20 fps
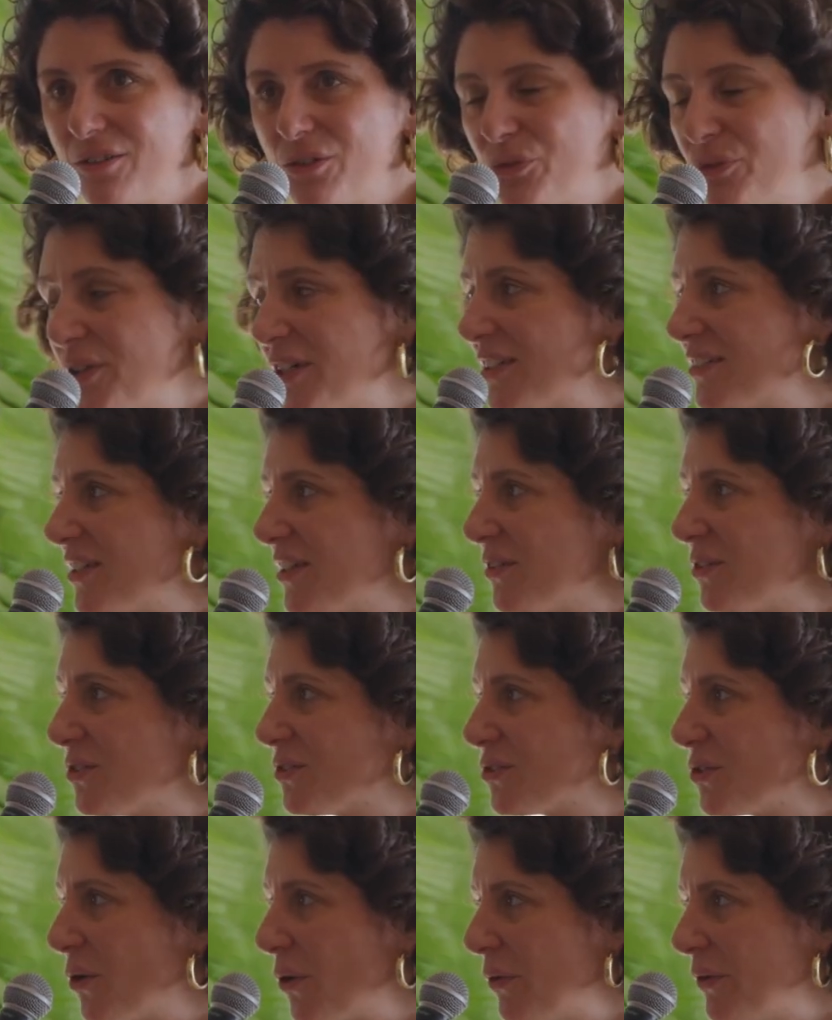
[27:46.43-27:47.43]
Creating
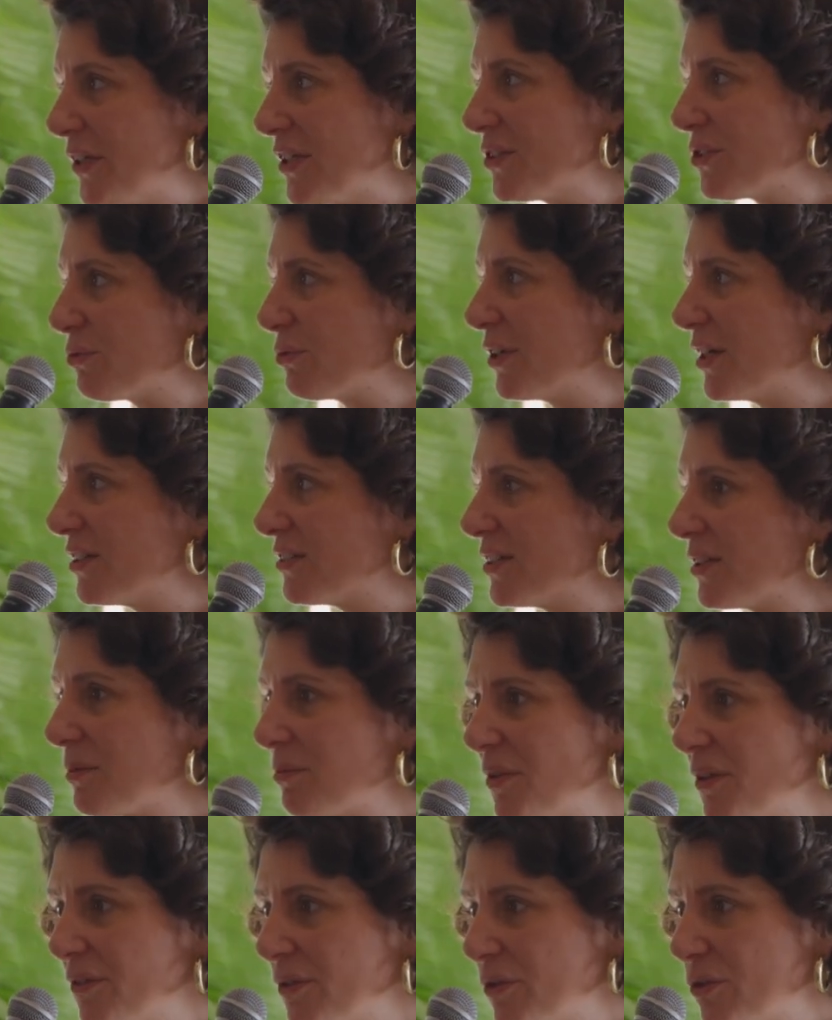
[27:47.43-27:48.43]
stories,
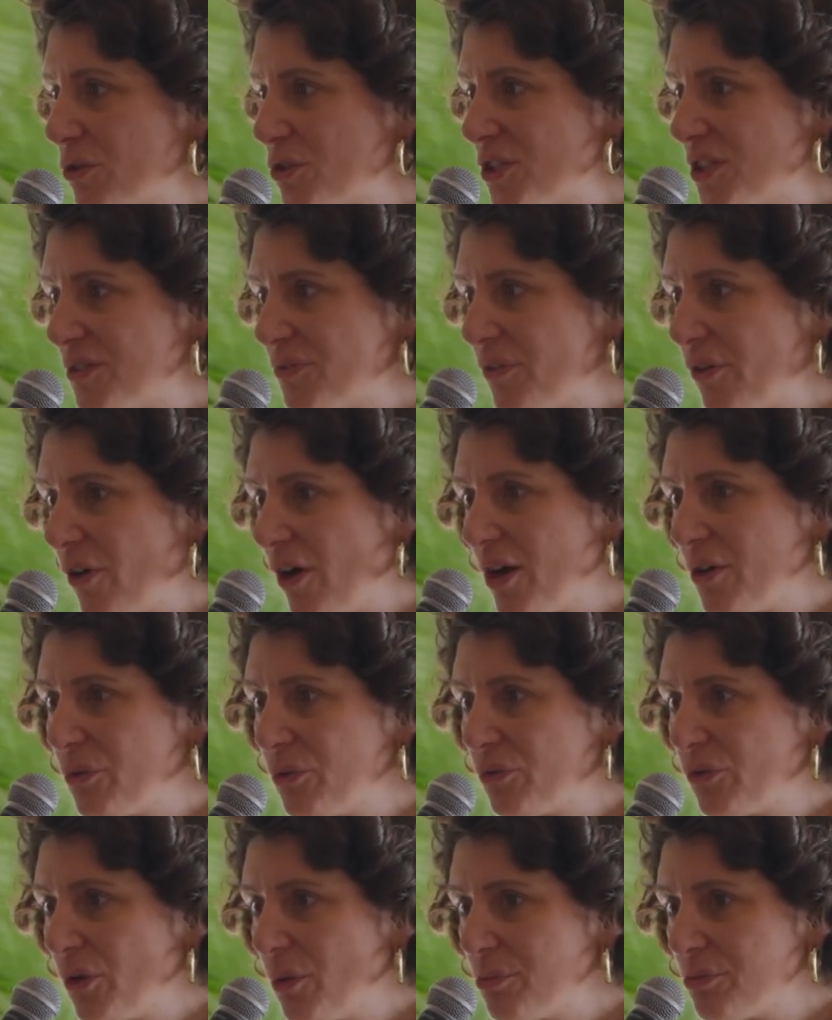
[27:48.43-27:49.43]
creating mythologies for our
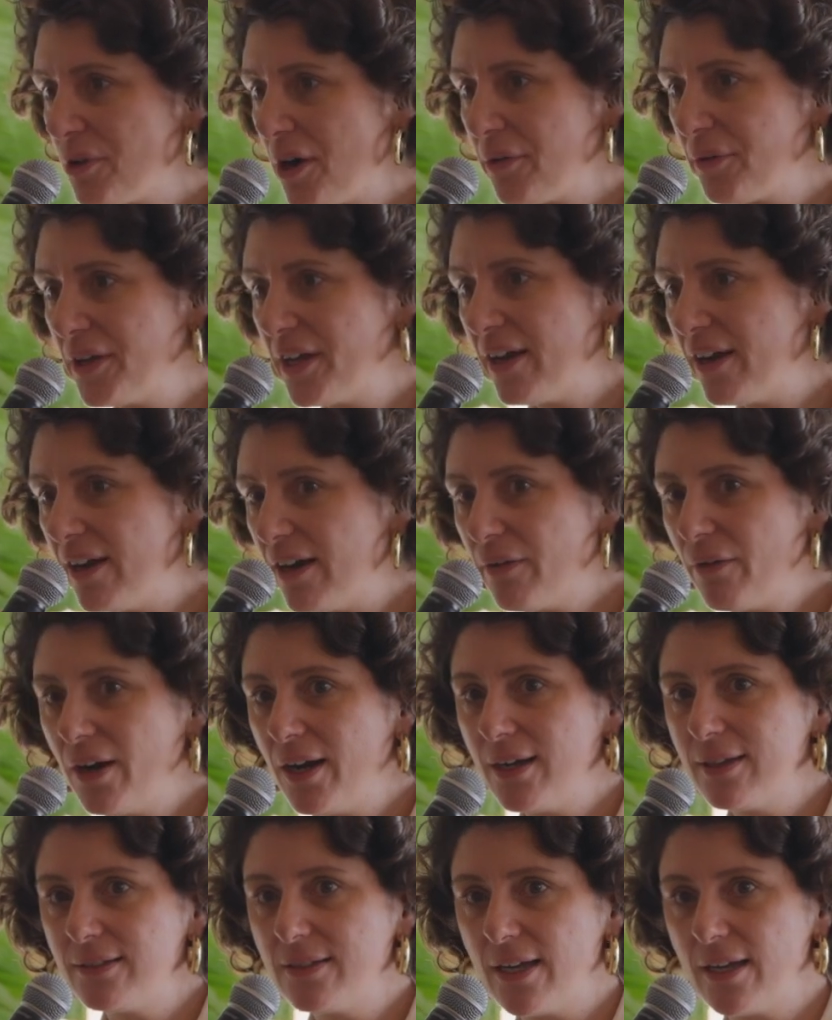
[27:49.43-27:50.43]
contemporary
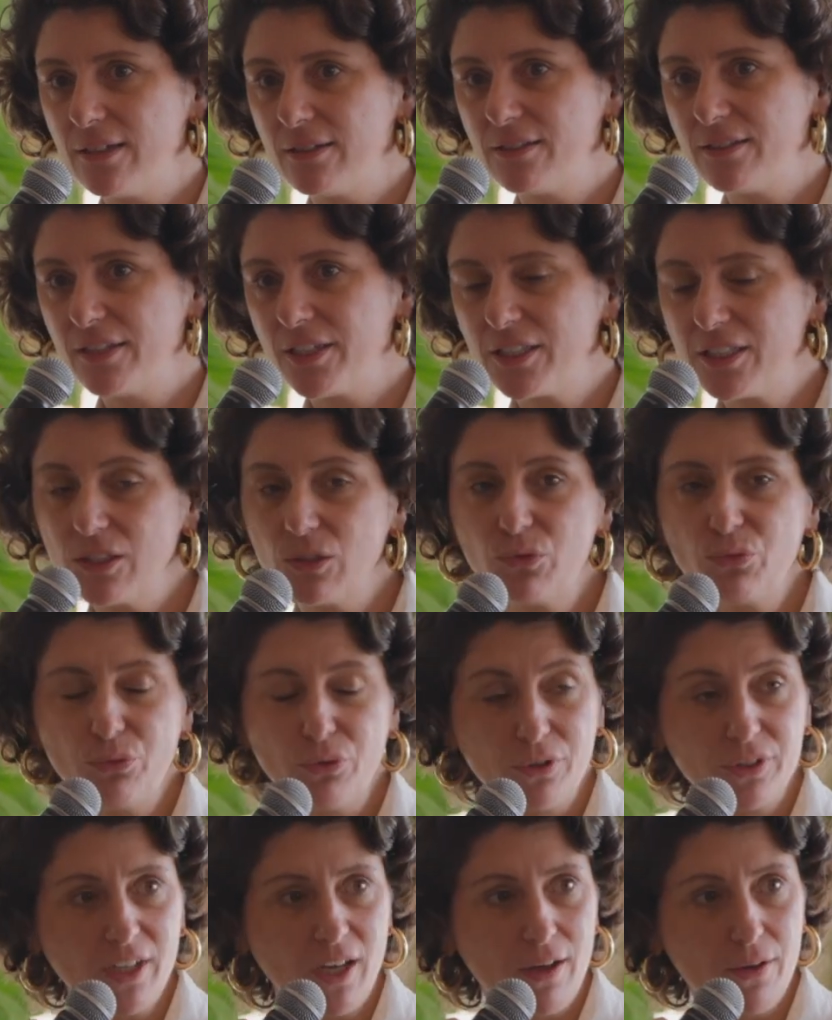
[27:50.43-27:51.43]
era that take
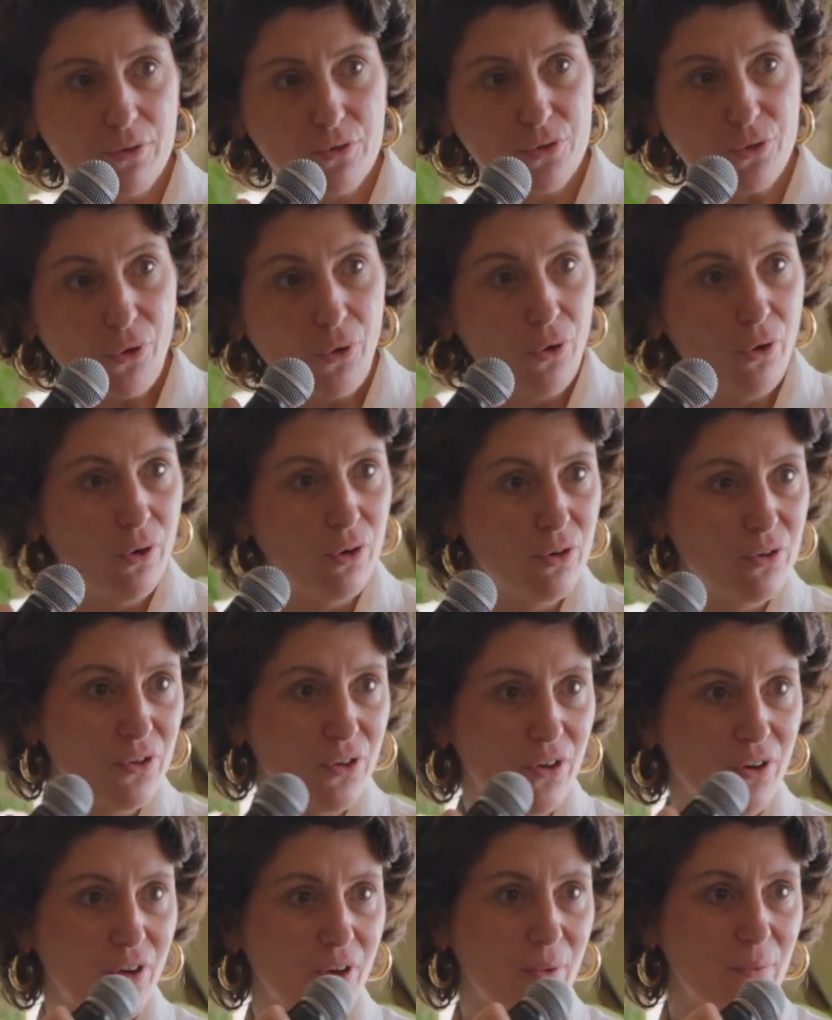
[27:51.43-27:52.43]
into account all
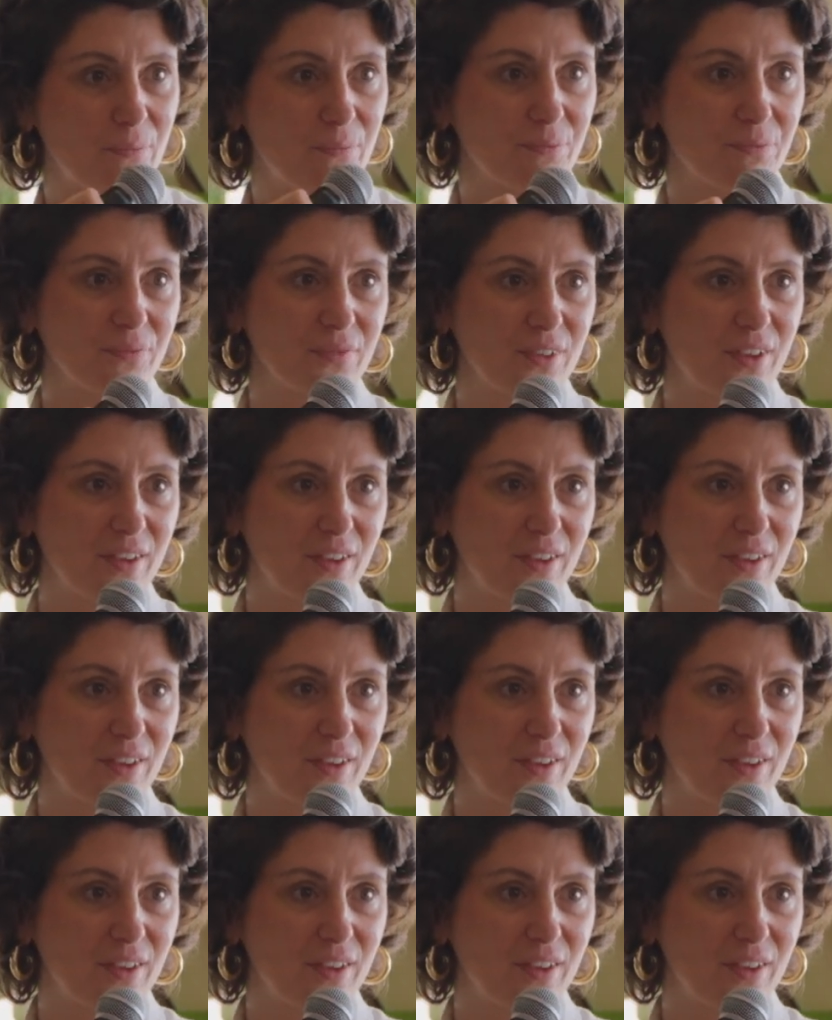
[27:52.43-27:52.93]
the